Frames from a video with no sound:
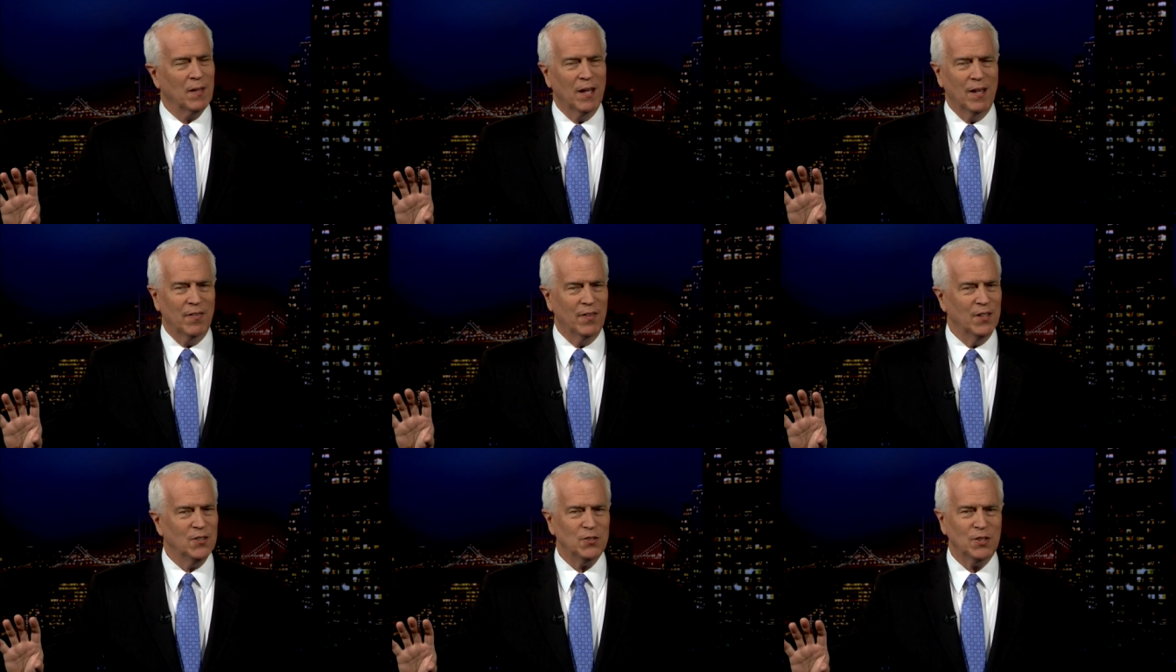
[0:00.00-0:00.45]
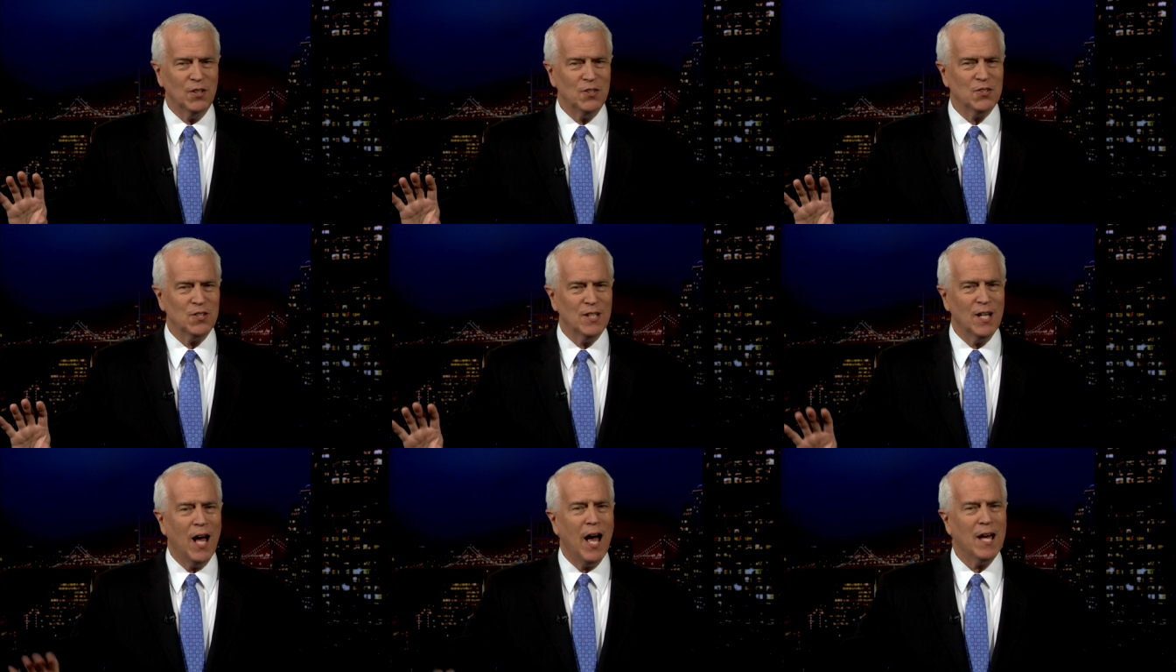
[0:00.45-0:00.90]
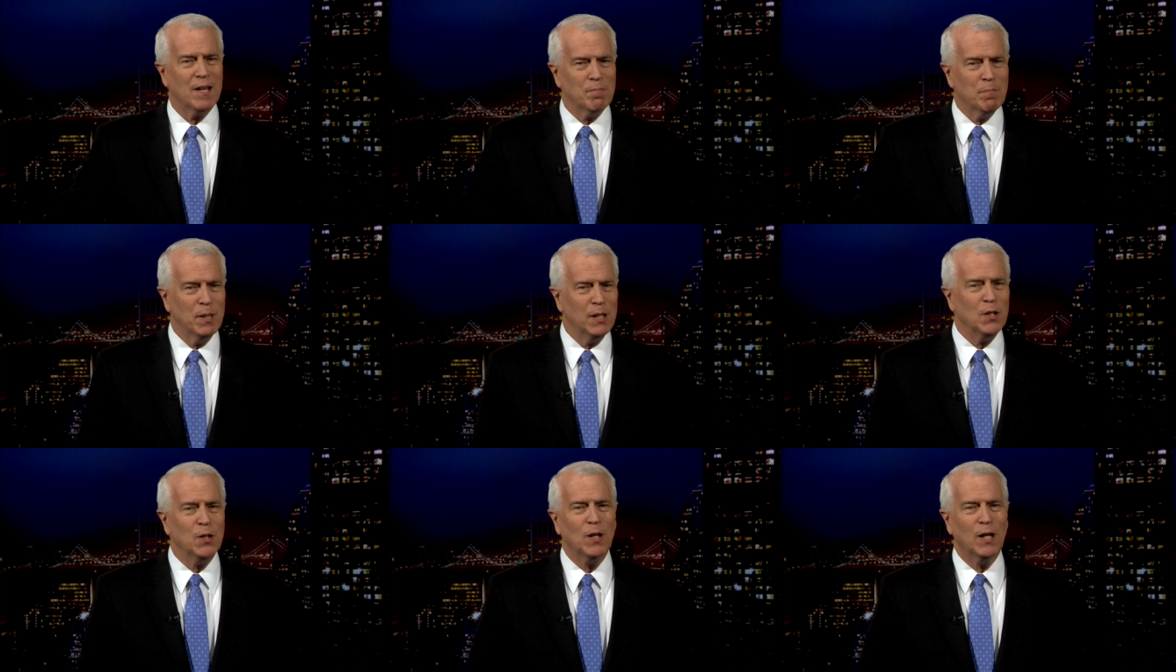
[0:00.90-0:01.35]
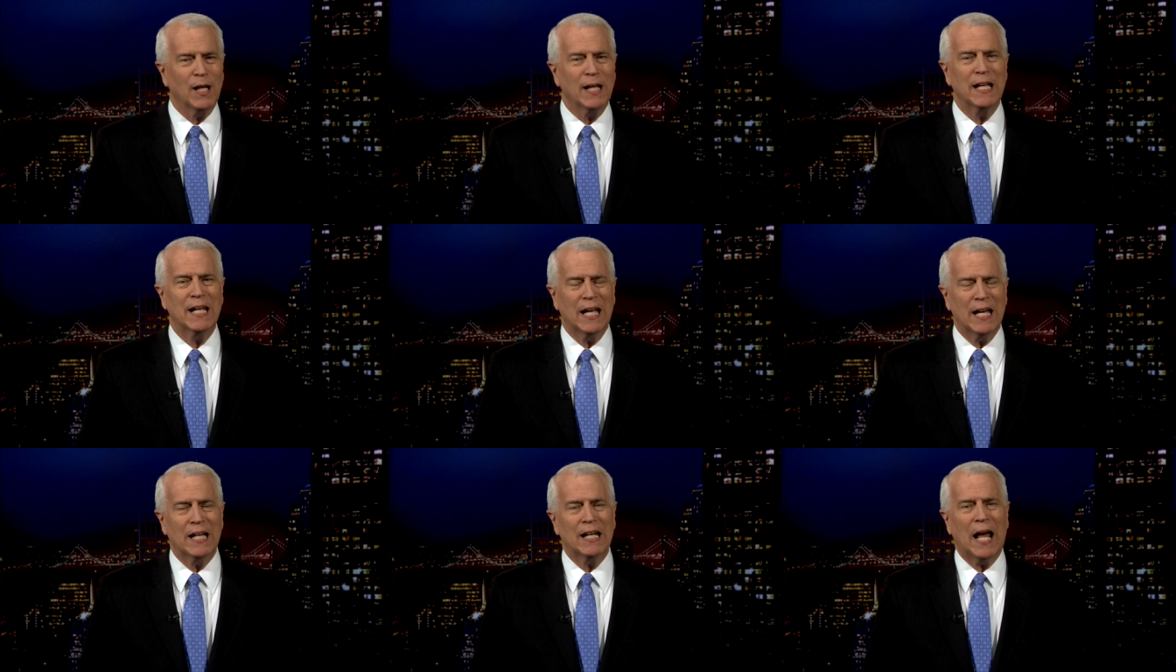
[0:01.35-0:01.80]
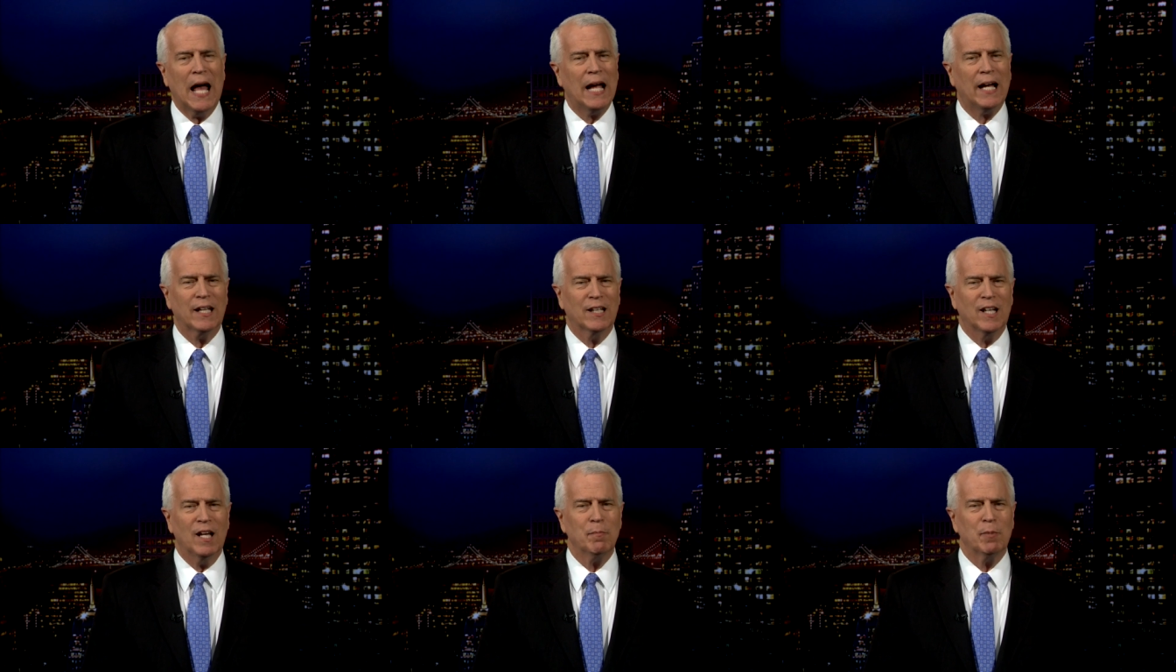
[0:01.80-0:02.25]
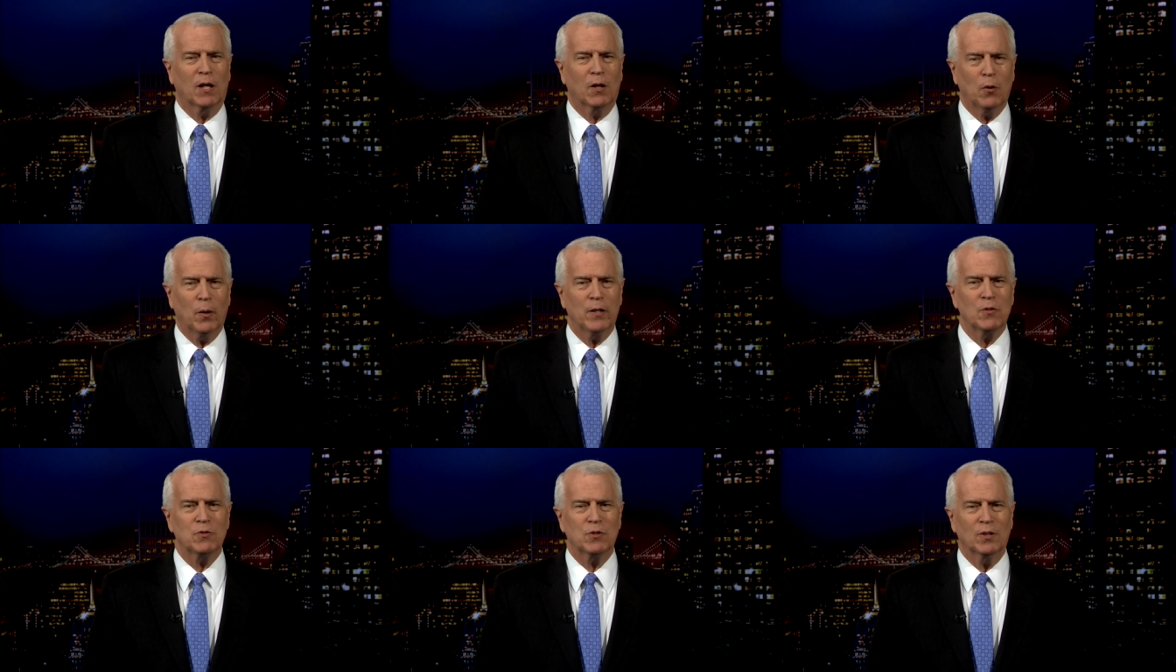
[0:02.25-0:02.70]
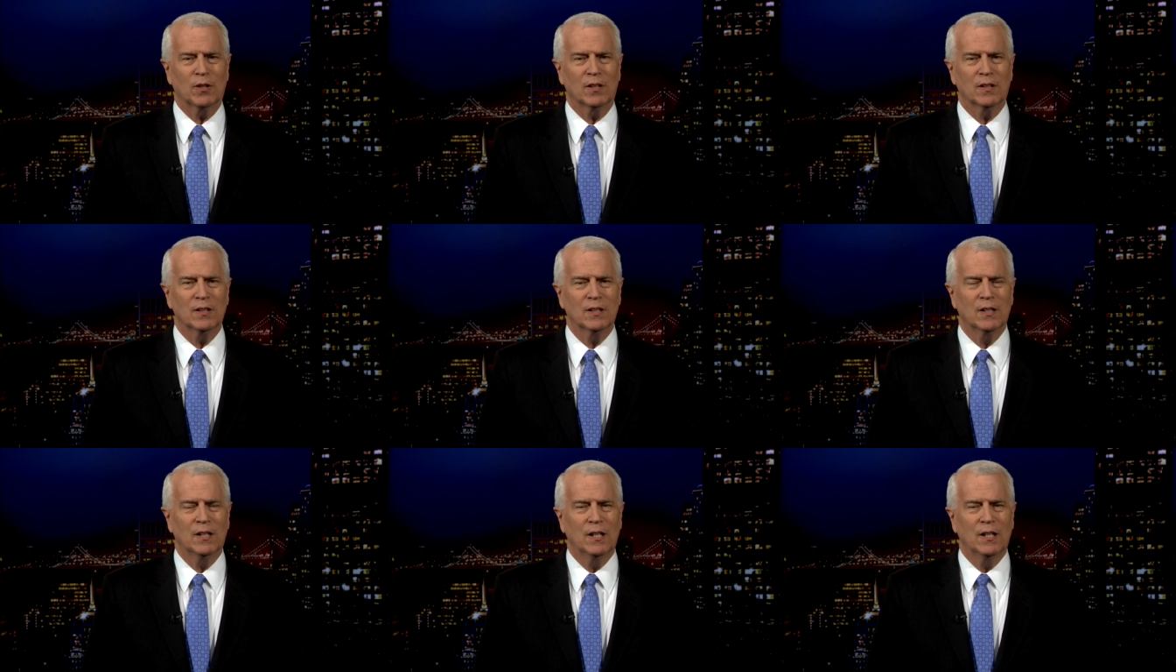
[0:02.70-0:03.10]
This is not merely an academic question.